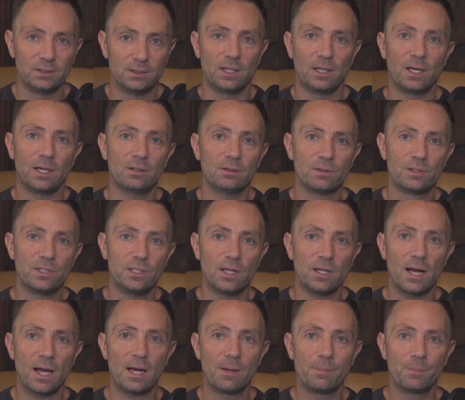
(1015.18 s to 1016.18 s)
Uh, I don't see
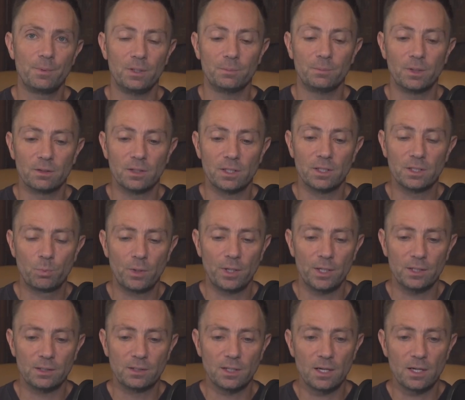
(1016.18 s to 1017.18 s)
it happening, but let's
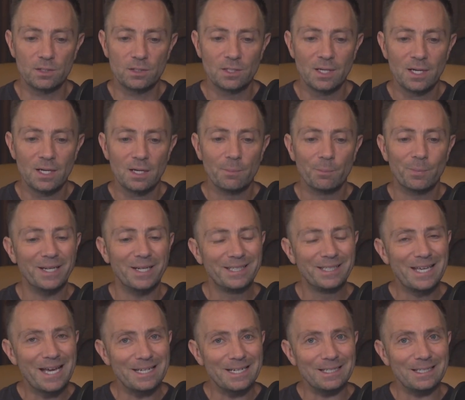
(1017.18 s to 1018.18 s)
pray it does. But
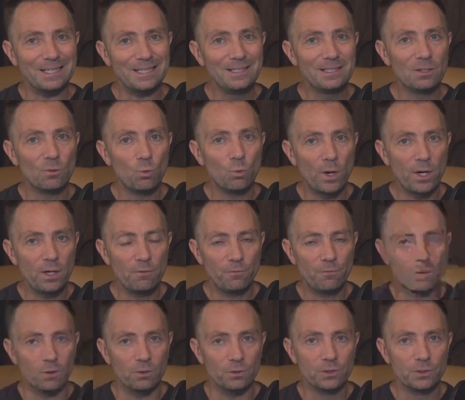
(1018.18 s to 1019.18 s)
again, either way,
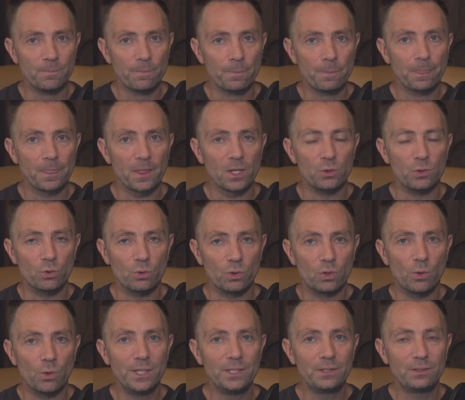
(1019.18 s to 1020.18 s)
folks,
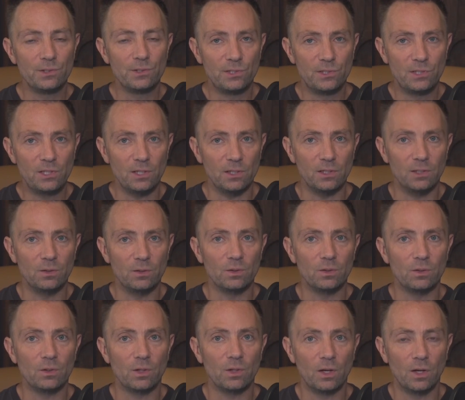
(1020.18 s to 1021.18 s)
you're going to see
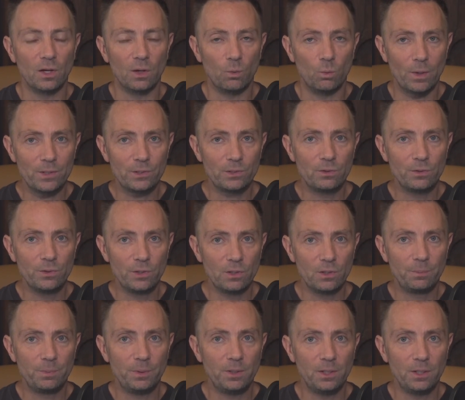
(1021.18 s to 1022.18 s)
uh, Western
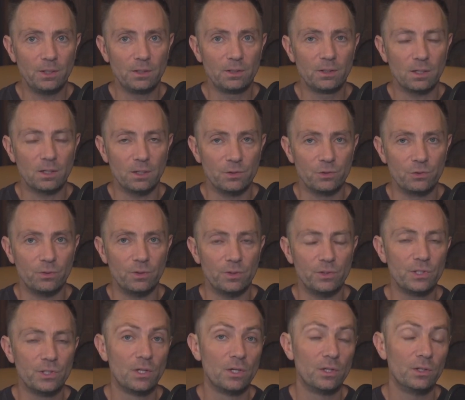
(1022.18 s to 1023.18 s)
European
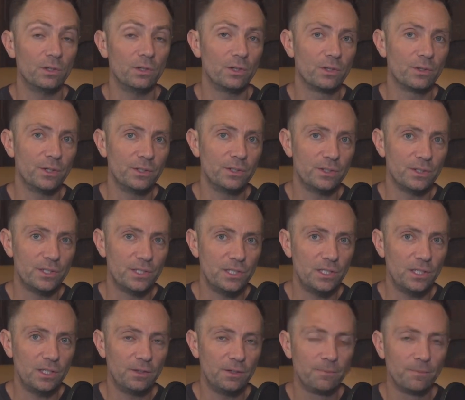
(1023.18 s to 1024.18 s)
countries, you're going to
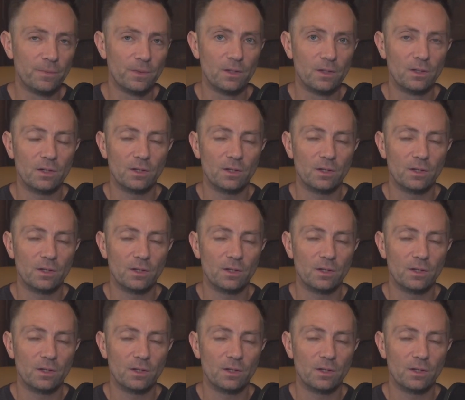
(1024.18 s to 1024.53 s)
see